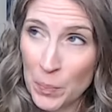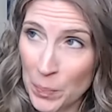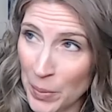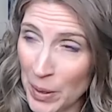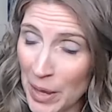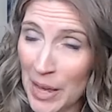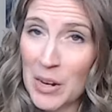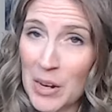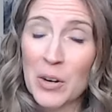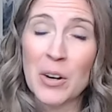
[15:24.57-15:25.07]

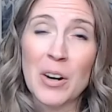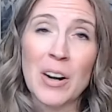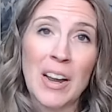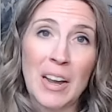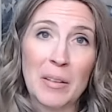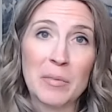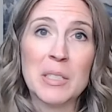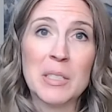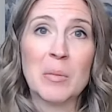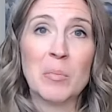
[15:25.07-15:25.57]
better
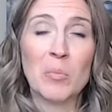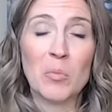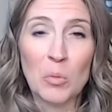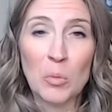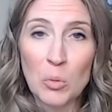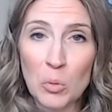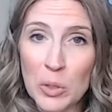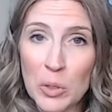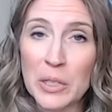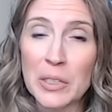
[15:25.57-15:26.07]
have
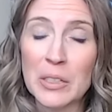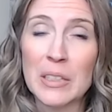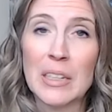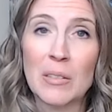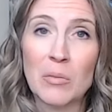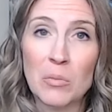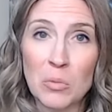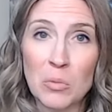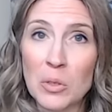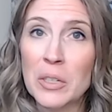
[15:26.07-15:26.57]
some
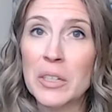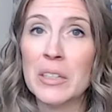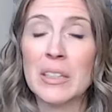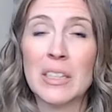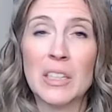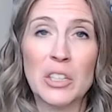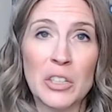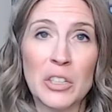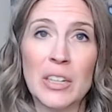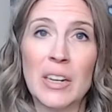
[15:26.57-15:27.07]
really,
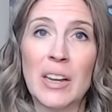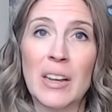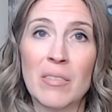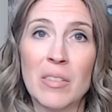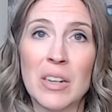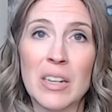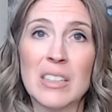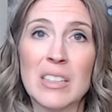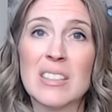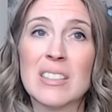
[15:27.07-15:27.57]
really good
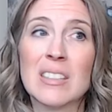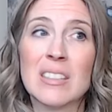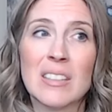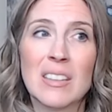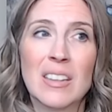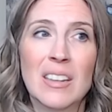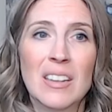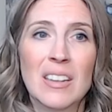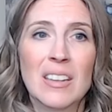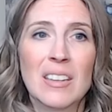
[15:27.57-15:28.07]
evidence
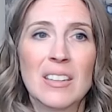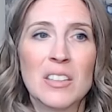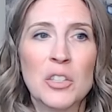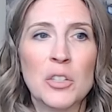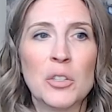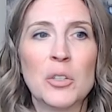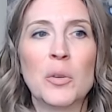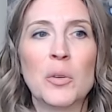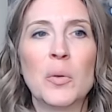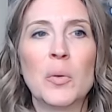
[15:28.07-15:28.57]

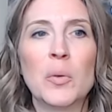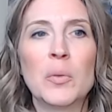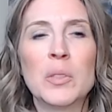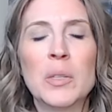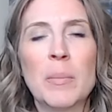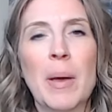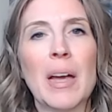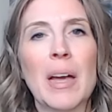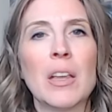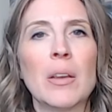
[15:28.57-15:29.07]
to,
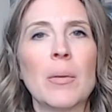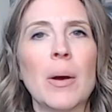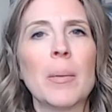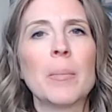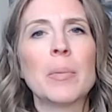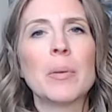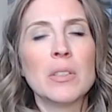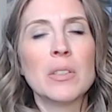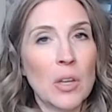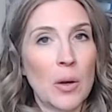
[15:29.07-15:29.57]
to back you up.
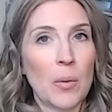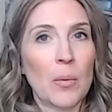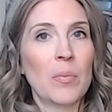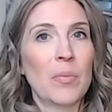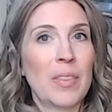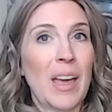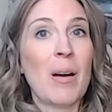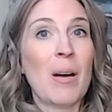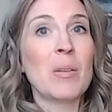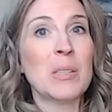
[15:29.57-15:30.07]
So
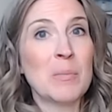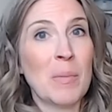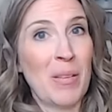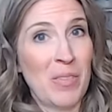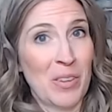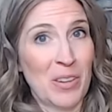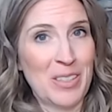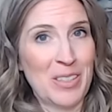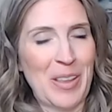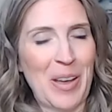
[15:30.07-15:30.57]
that was my
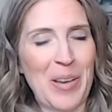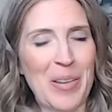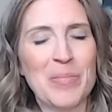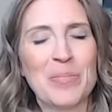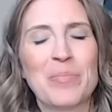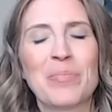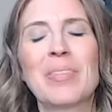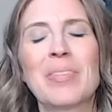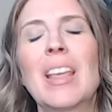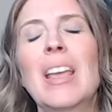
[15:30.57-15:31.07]
first thought.
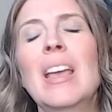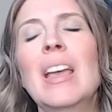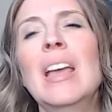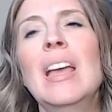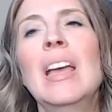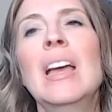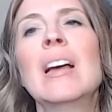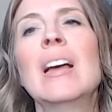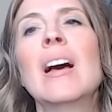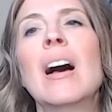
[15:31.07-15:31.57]

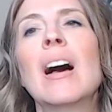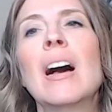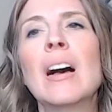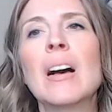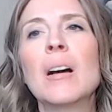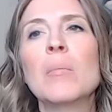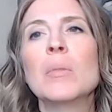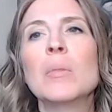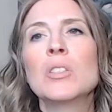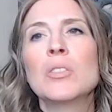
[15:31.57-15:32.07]

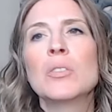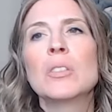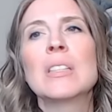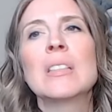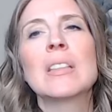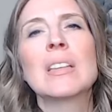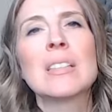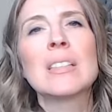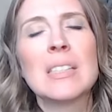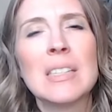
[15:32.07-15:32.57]
Um,
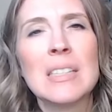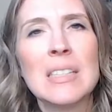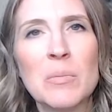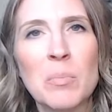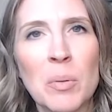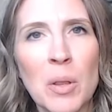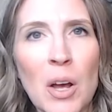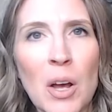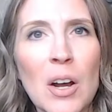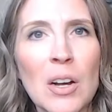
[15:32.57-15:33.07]
Susan Thixton's
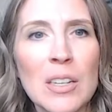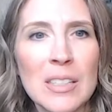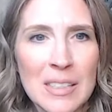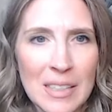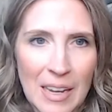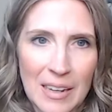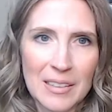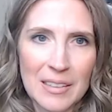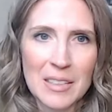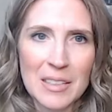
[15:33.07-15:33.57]
blog
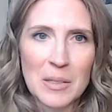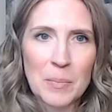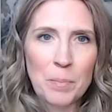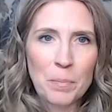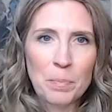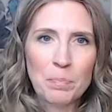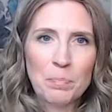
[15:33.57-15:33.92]
says